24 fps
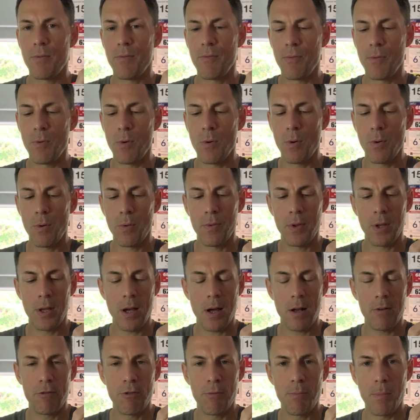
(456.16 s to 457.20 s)
for the
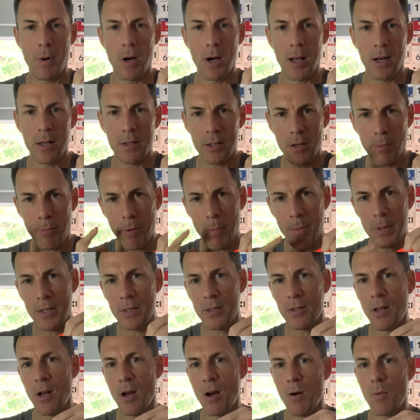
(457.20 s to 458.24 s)
100 miler. So I'll probably
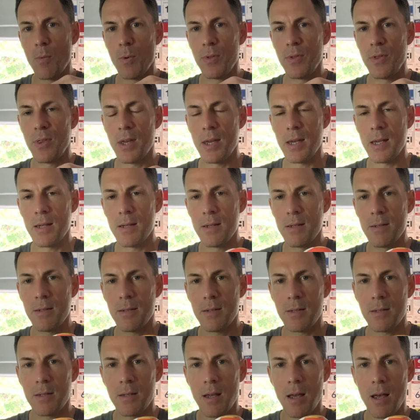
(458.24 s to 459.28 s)
start with
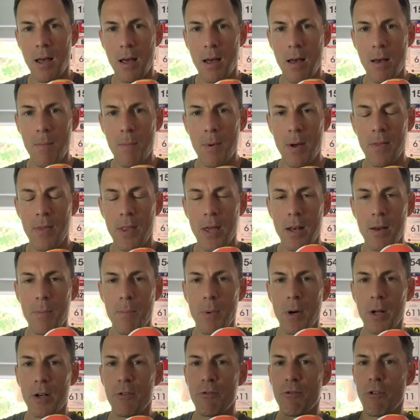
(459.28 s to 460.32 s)
these, and then in
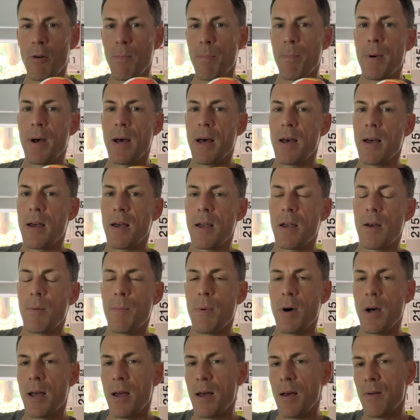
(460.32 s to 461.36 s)
my drop bag I
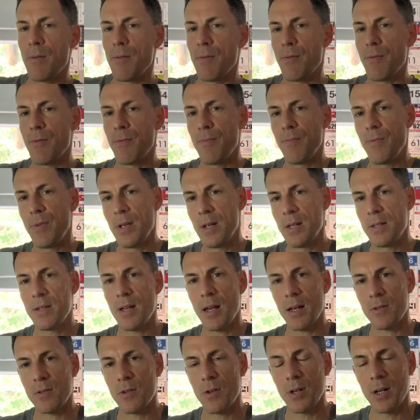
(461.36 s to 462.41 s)
might have the
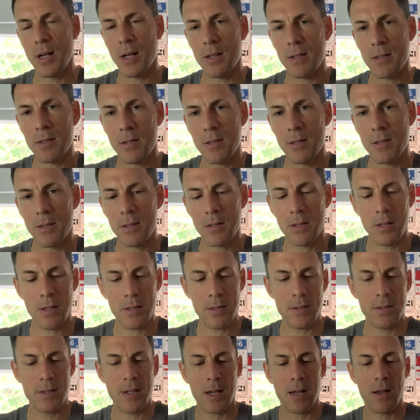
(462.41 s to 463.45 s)
Tecton-X
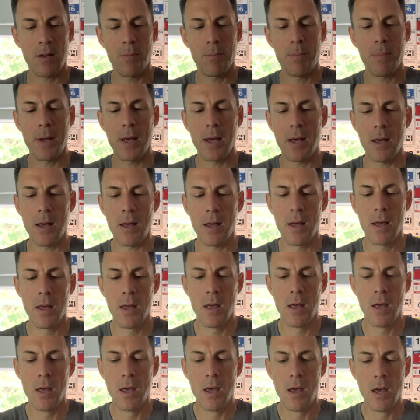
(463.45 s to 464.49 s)
second pair,
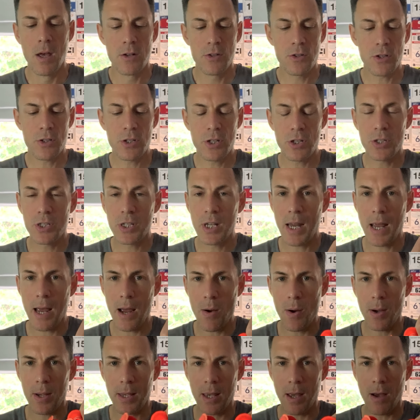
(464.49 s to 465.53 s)
just to see how
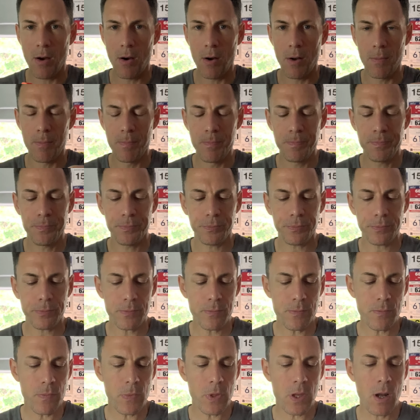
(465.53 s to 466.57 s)
I get on.
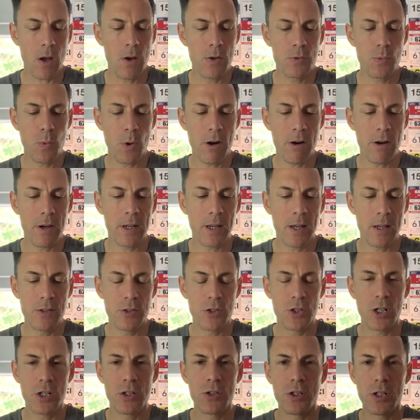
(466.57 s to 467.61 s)
I was wearing
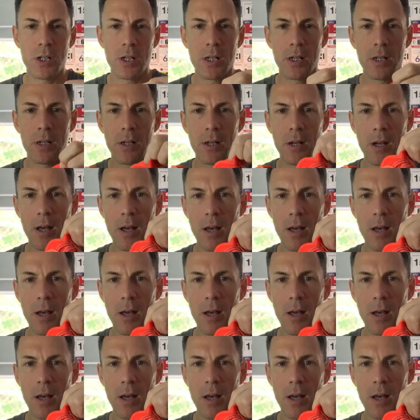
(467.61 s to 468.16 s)
Injinji